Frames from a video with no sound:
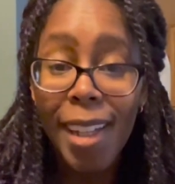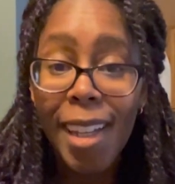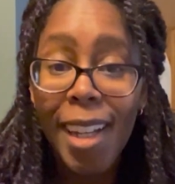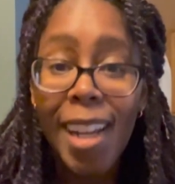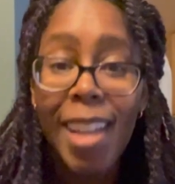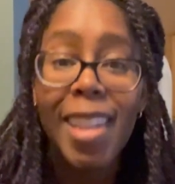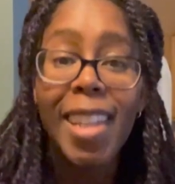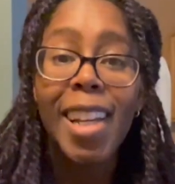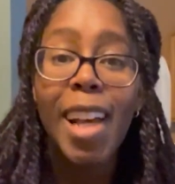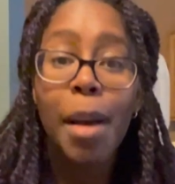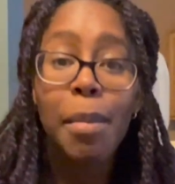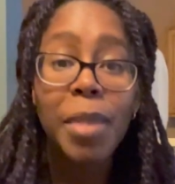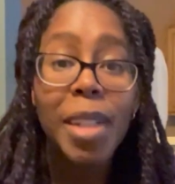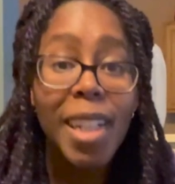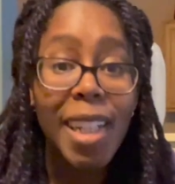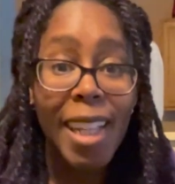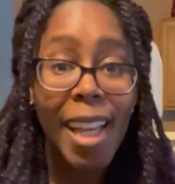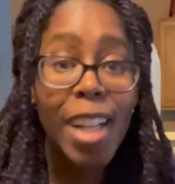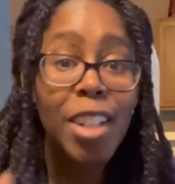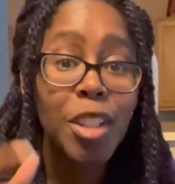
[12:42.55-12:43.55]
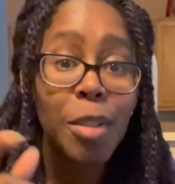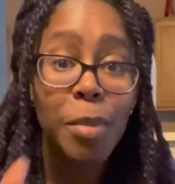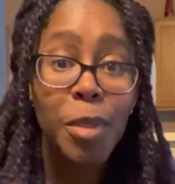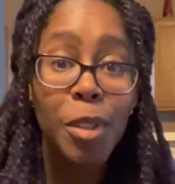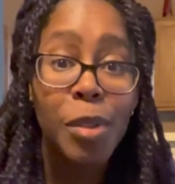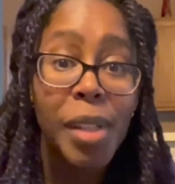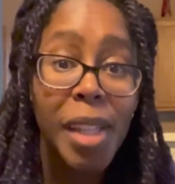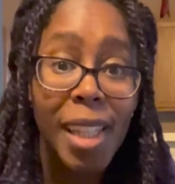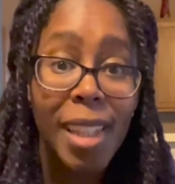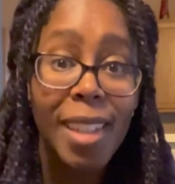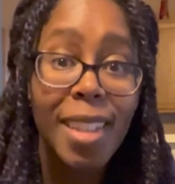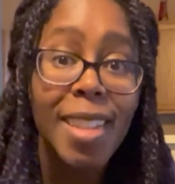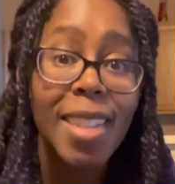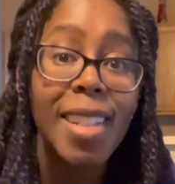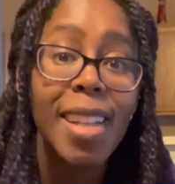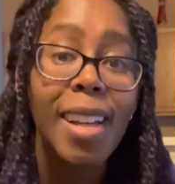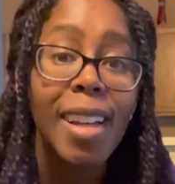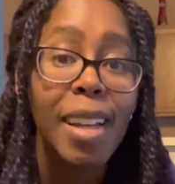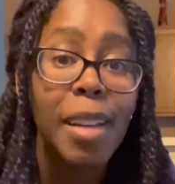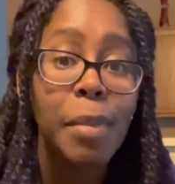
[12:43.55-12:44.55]
and I think I'm going to catch him doing it this
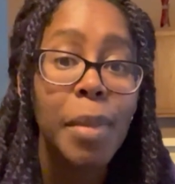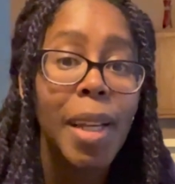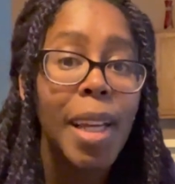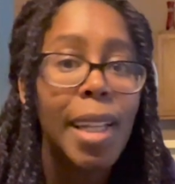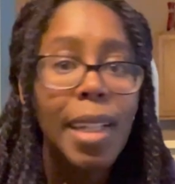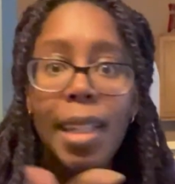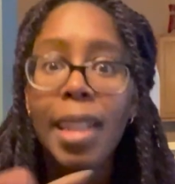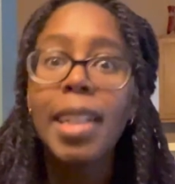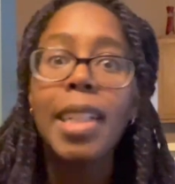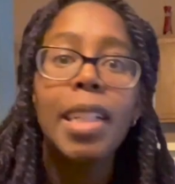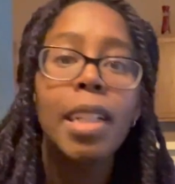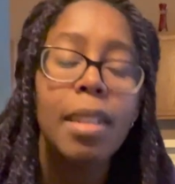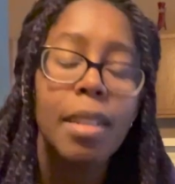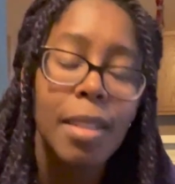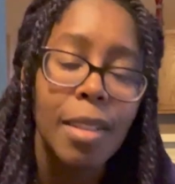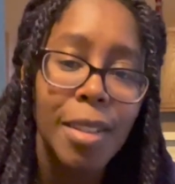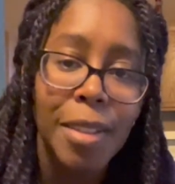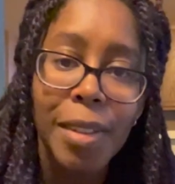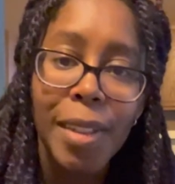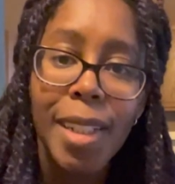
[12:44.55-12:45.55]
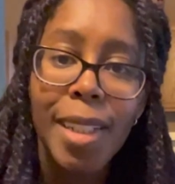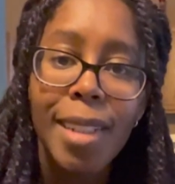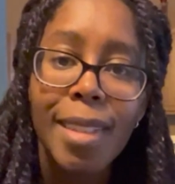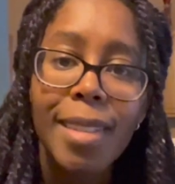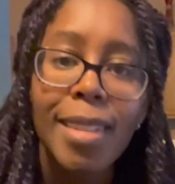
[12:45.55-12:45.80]
time and then he doesn't do it.